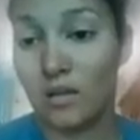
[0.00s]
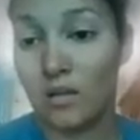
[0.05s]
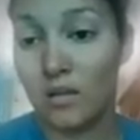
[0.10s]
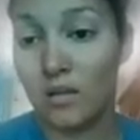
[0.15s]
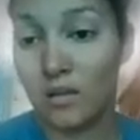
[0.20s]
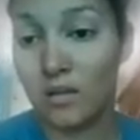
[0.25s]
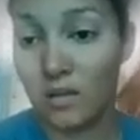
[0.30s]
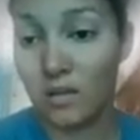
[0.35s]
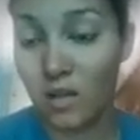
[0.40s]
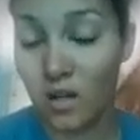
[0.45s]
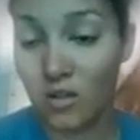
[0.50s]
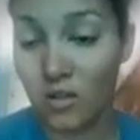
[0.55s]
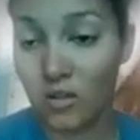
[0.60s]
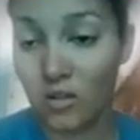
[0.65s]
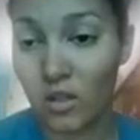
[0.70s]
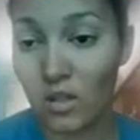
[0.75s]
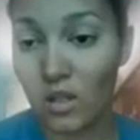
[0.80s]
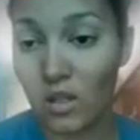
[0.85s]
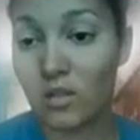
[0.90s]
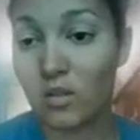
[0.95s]

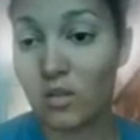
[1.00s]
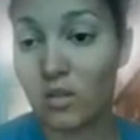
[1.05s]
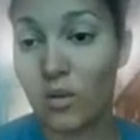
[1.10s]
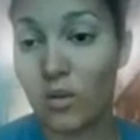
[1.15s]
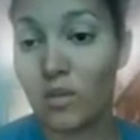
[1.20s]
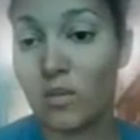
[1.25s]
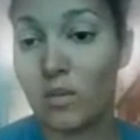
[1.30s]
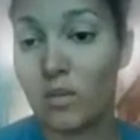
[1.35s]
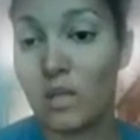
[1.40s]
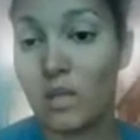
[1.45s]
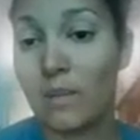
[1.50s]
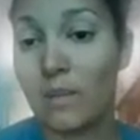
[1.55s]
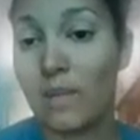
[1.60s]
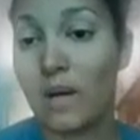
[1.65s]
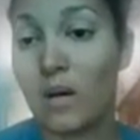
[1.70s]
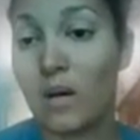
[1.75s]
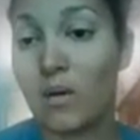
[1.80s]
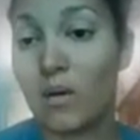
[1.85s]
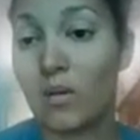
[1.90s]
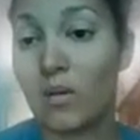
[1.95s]
discussion, it's going to be
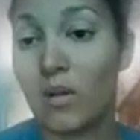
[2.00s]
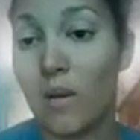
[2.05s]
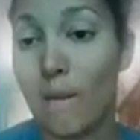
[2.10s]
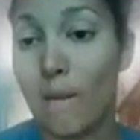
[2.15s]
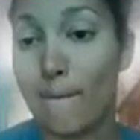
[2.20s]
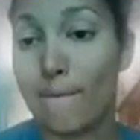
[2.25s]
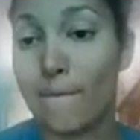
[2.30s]
about